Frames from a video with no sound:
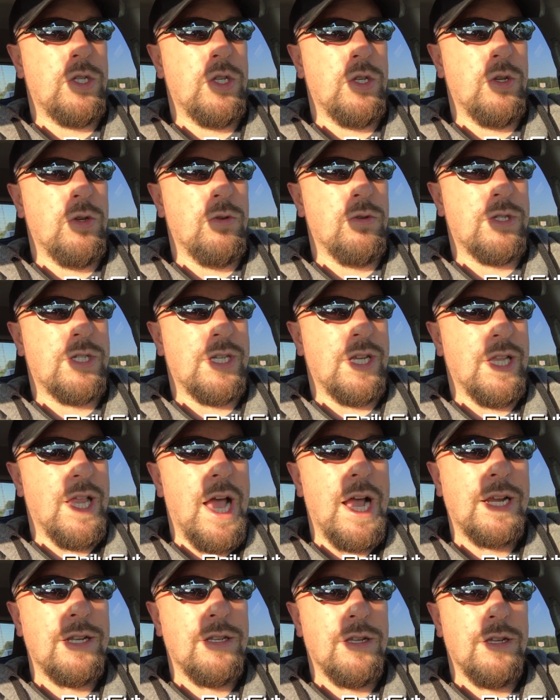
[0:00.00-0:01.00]
to
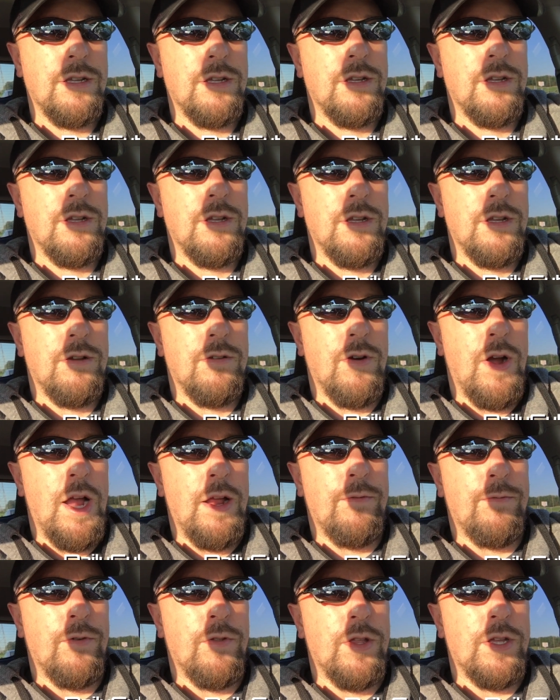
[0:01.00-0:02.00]
select,
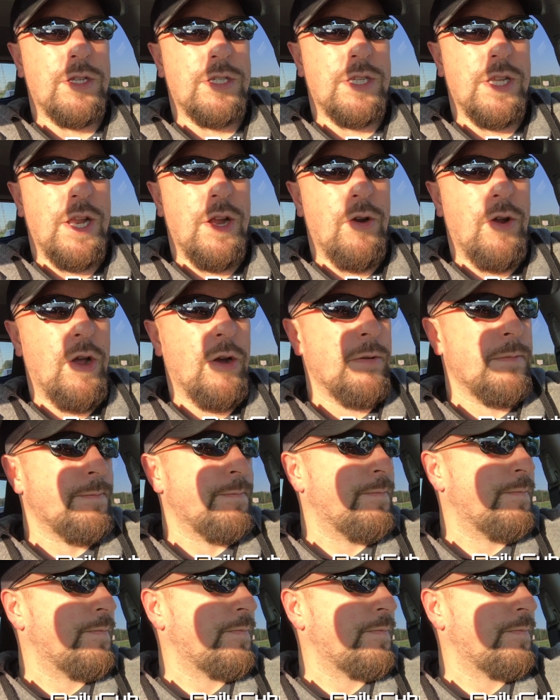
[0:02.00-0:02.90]
right, for this scenario.